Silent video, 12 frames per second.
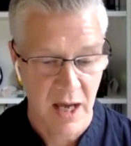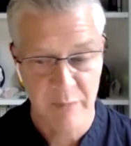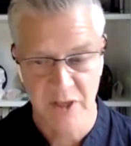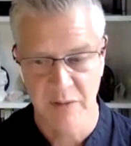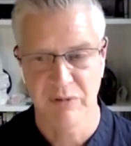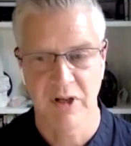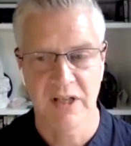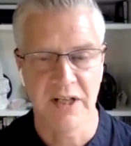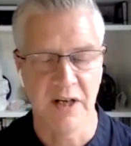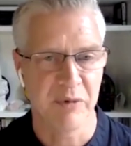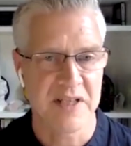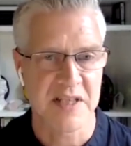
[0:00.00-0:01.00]
mean, I
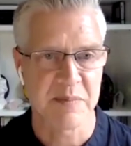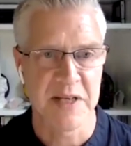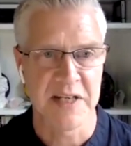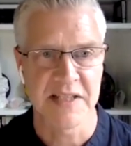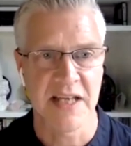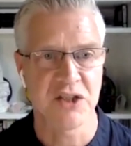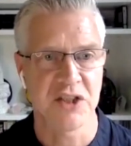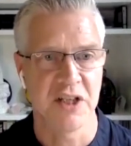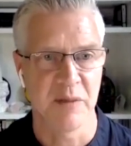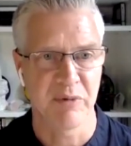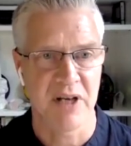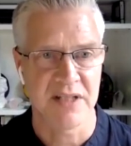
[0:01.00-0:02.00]
practice meditation,
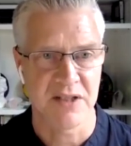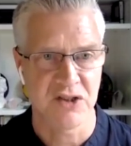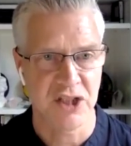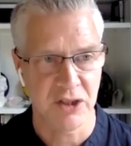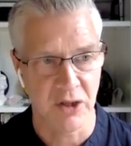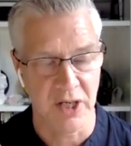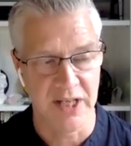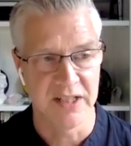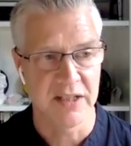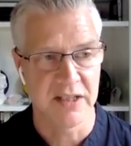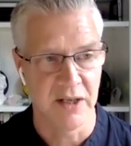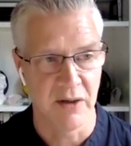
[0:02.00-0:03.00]
I practice Qigong,
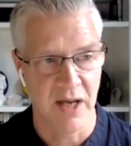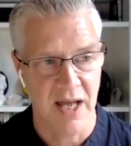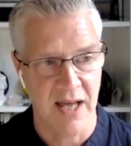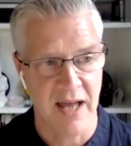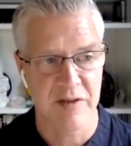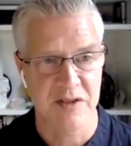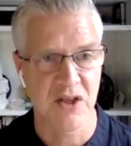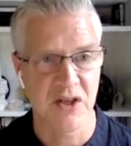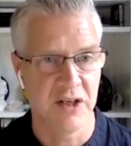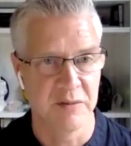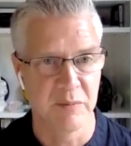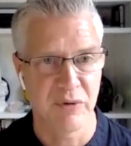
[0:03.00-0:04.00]
and I have a
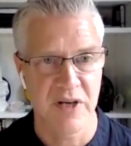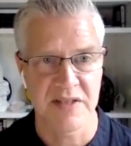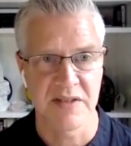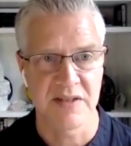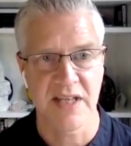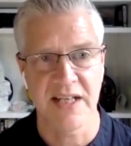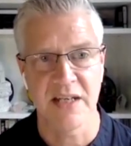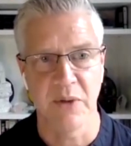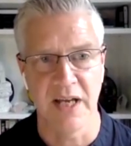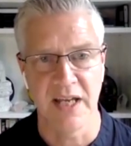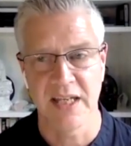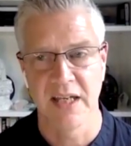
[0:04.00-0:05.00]
certain presence
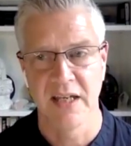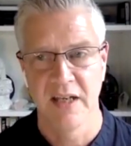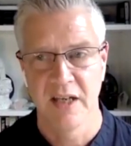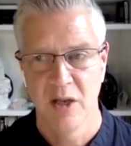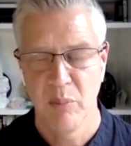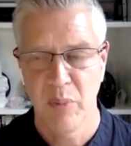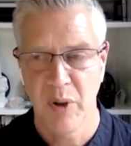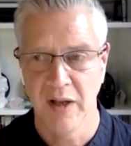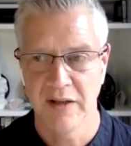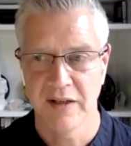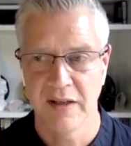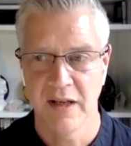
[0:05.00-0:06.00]
anyway,
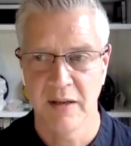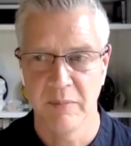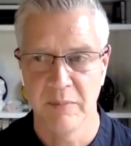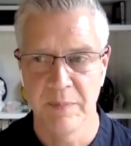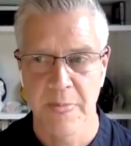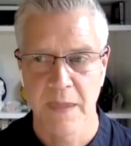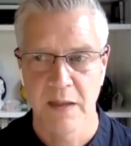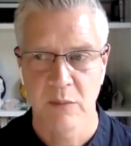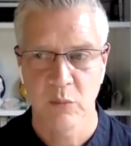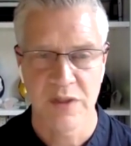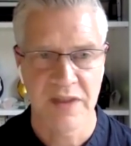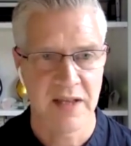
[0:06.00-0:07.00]
but
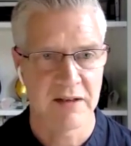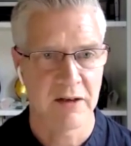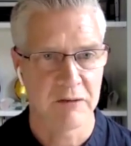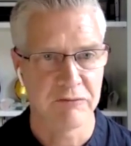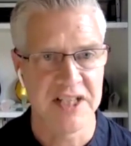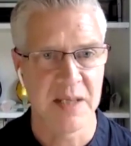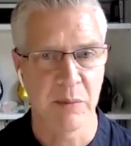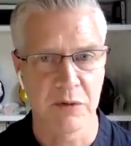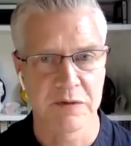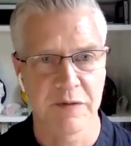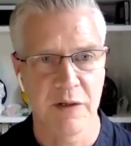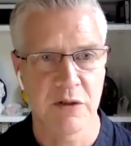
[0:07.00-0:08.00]
with that like
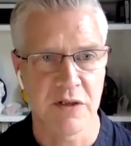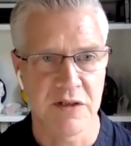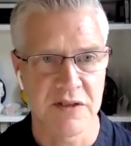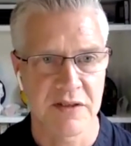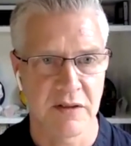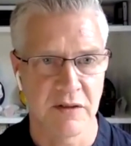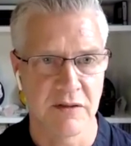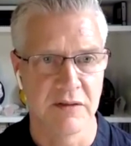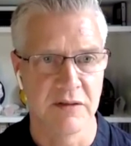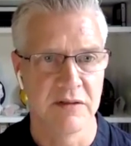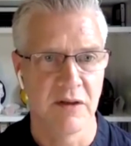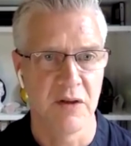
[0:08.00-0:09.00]
redoubled focus
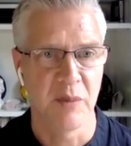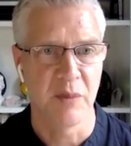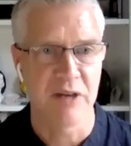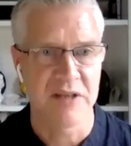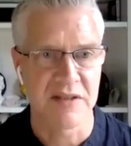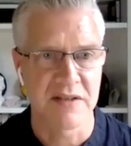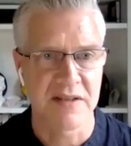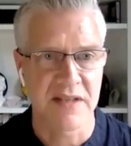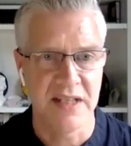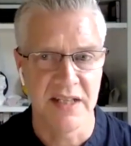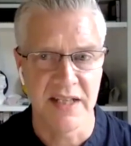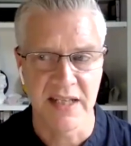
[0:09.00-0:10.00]
on the presence
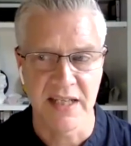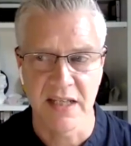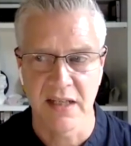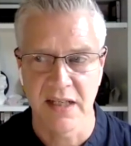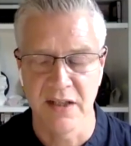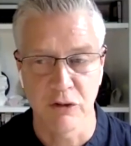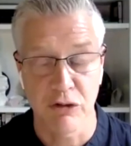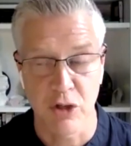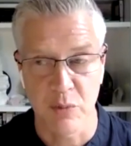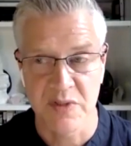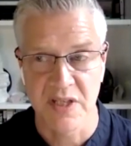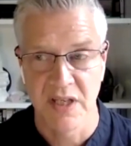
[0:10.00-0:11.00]
in the
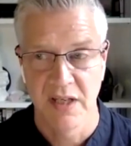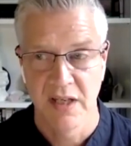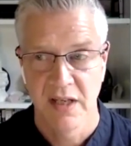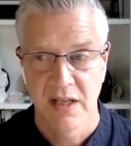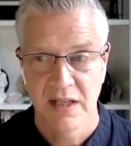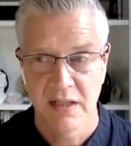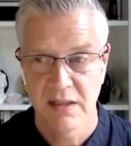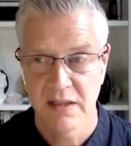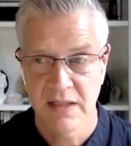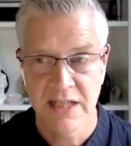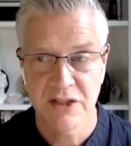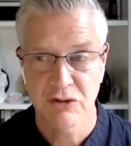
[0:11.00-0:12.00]
groups,
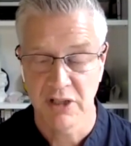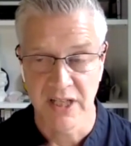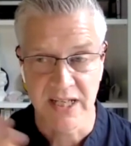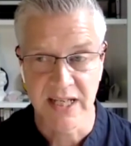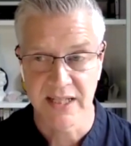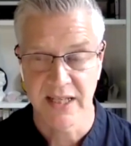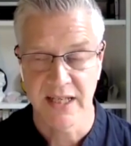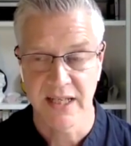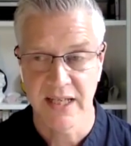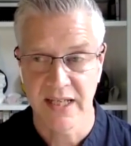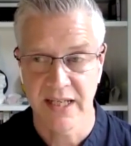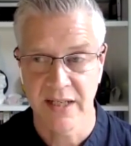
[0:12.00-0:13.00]
literally
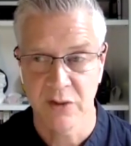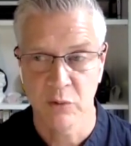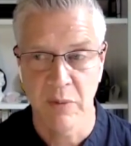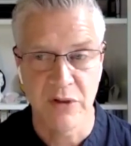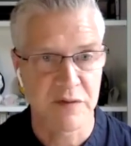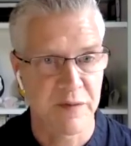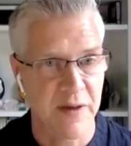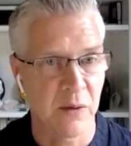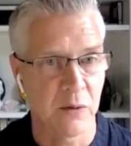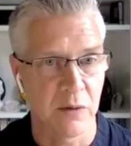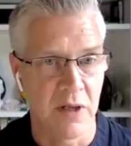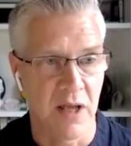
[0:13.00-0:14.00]
it almost
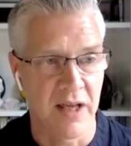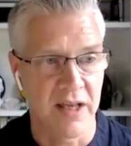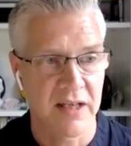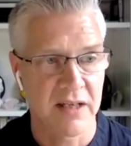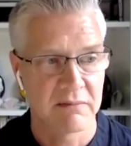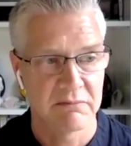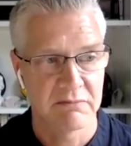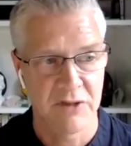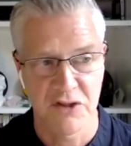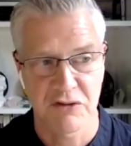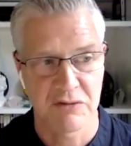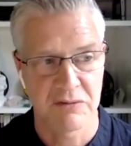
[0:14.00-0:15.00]
felt like
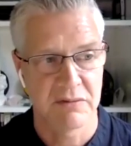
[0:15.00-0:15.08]
this,